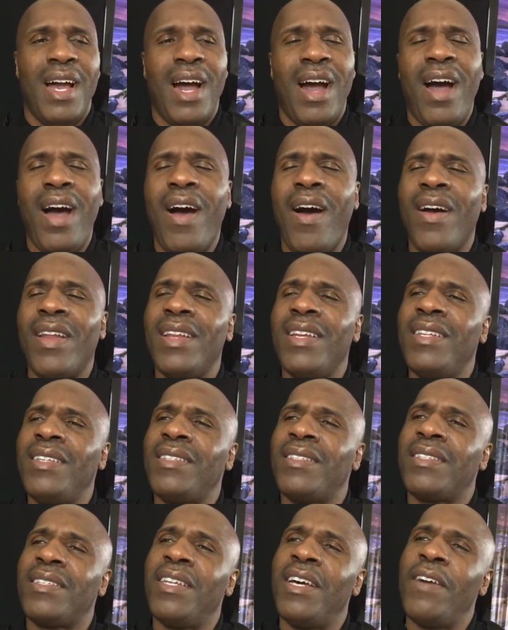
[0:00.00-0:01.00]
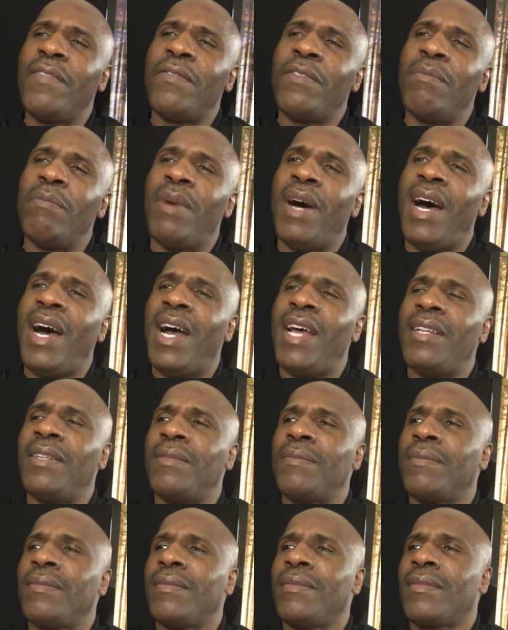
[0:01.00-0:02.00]
All of this stuff about
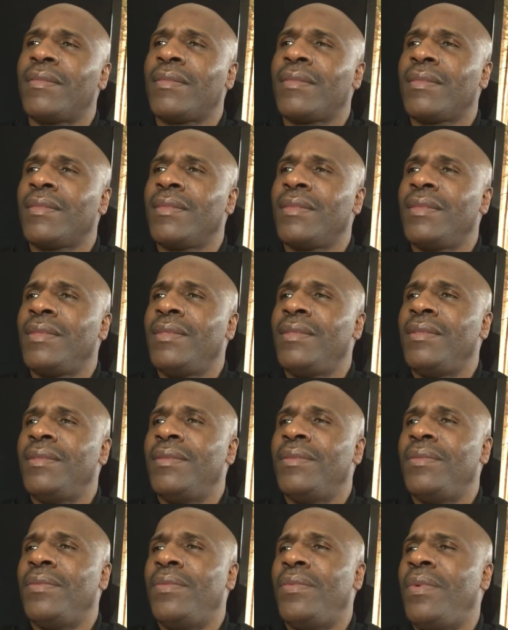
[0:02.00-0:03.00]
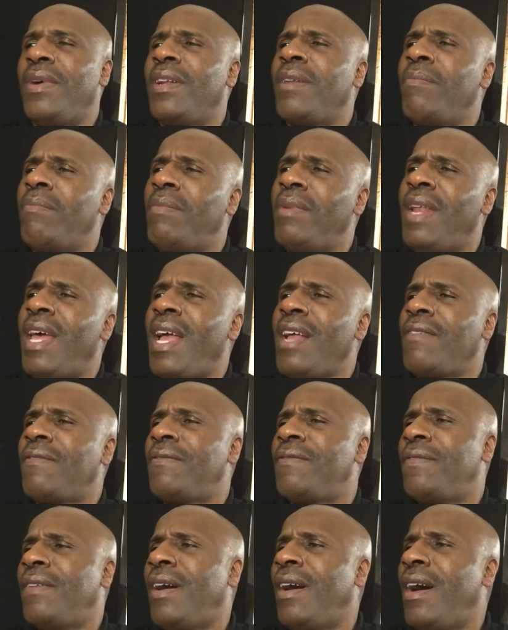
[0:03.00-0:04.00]
what a
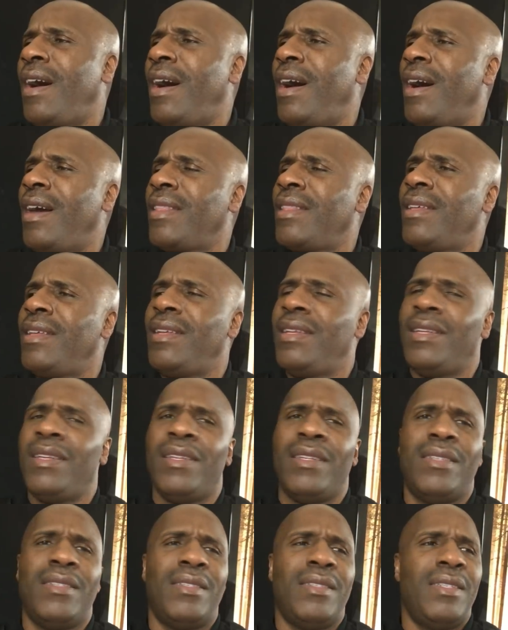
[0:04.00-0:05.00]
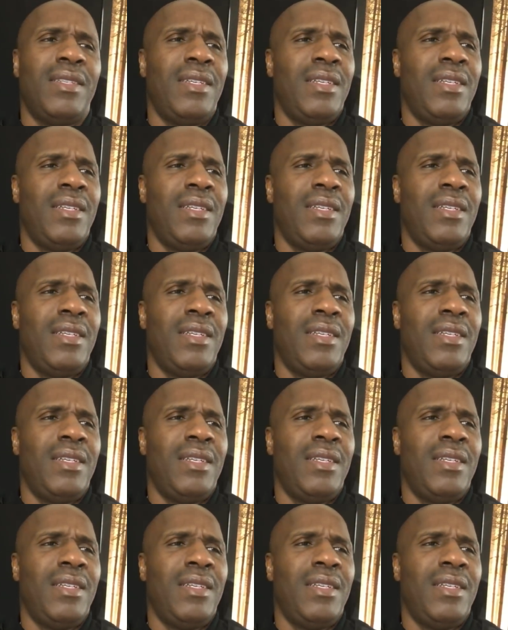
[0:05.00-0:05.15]
black father and